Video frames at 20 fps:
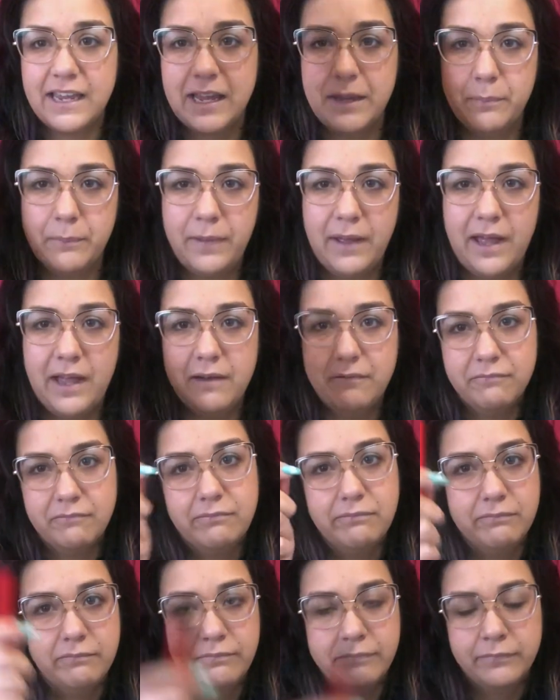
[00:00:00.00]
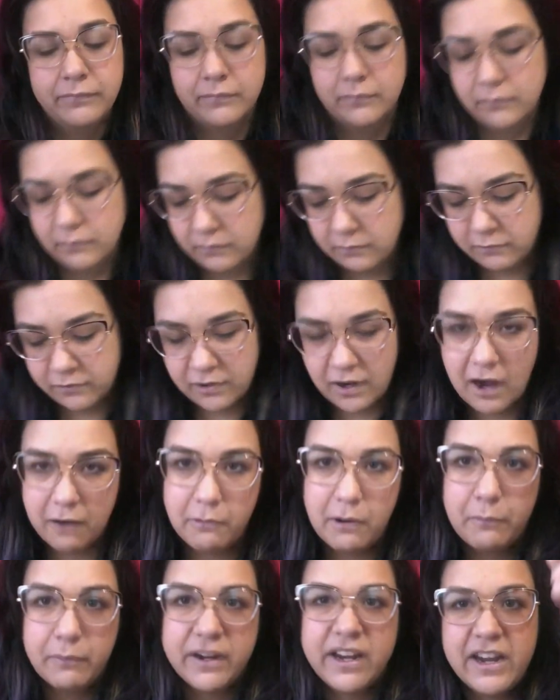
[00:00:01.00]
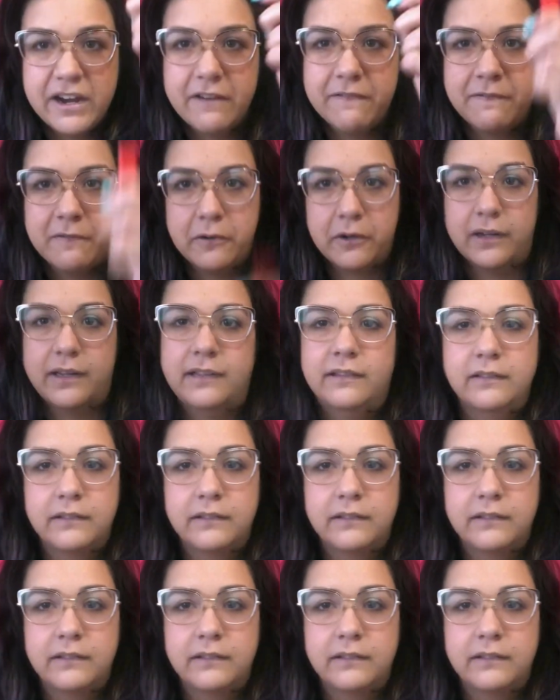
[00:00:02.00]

it, but it's not what we're here for. It